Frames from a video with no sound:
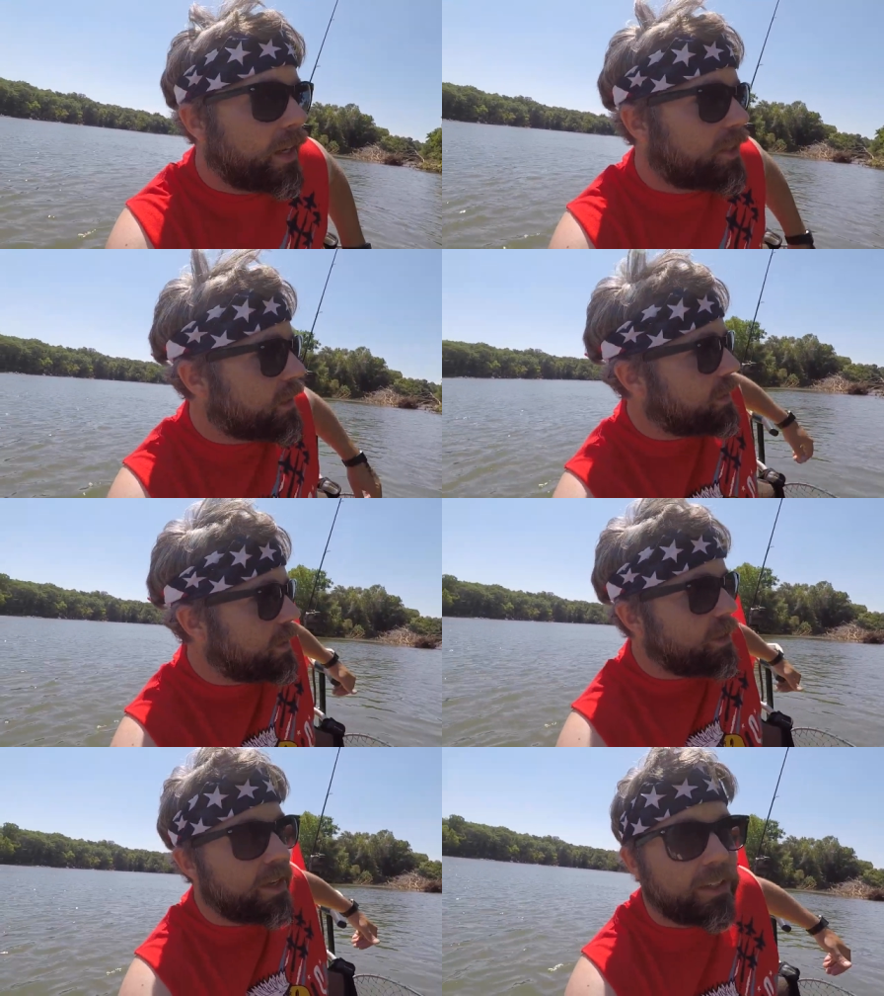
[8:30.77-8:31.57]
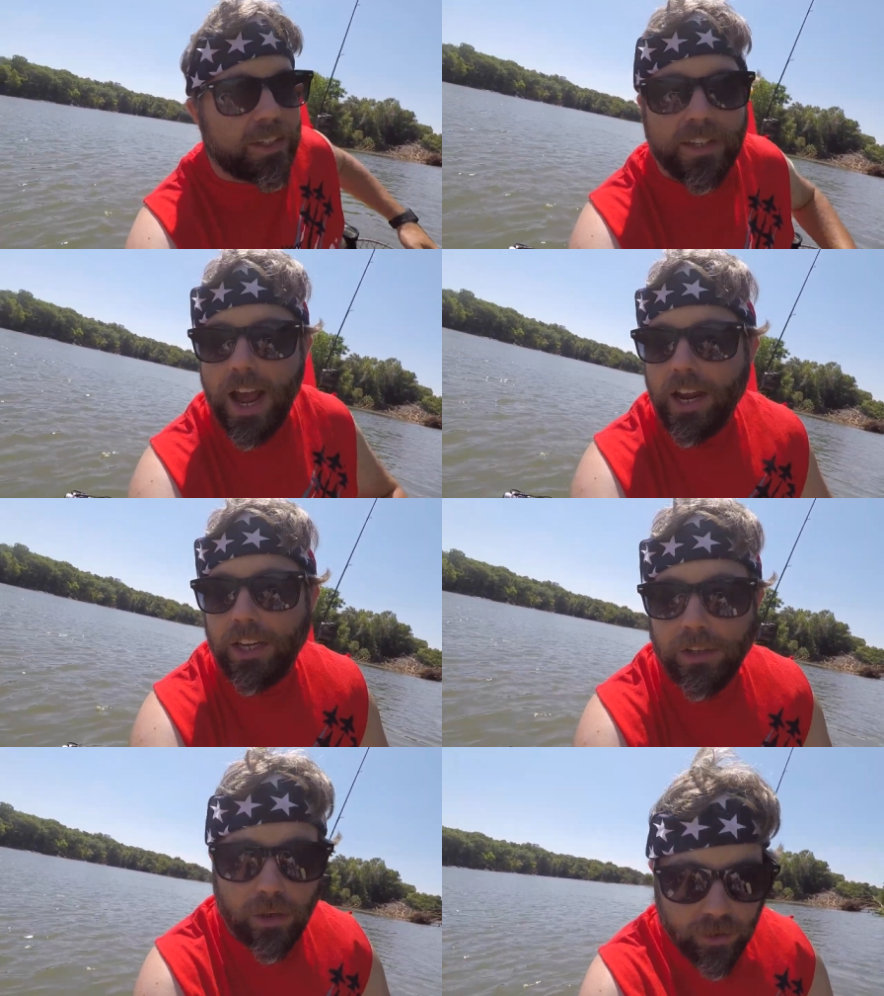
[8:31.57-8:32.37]
It's just, it's just not
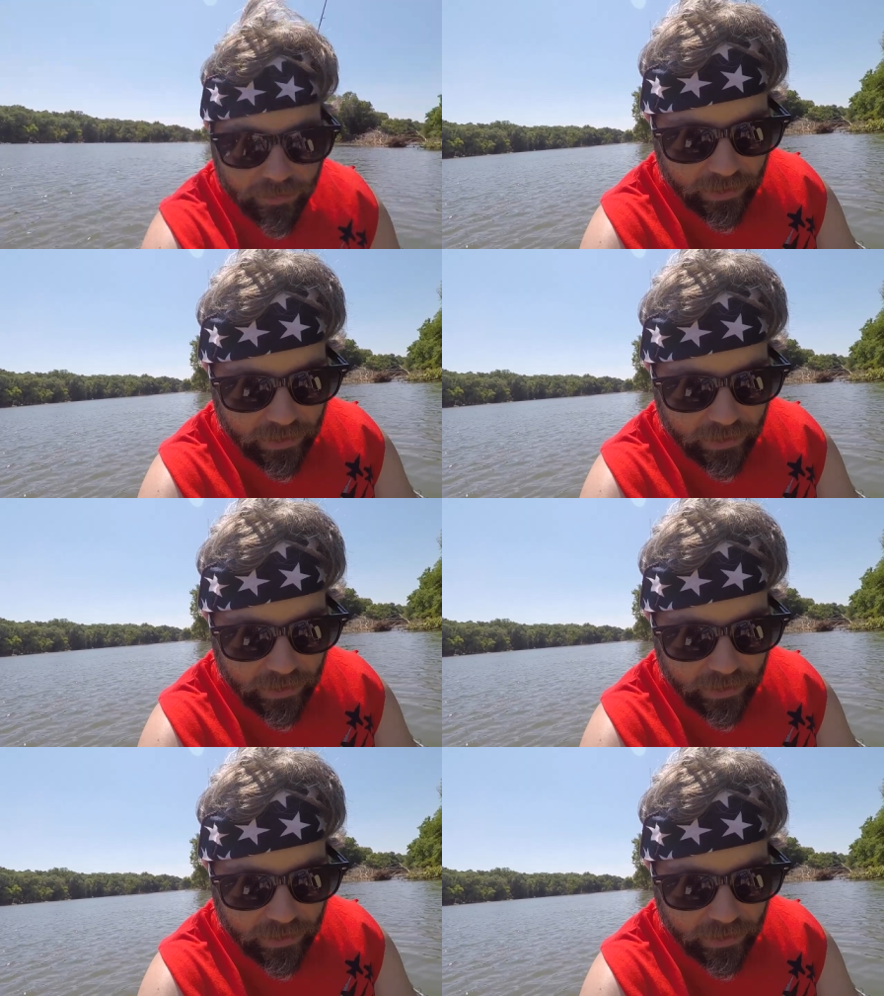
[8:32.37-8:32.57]
conducive to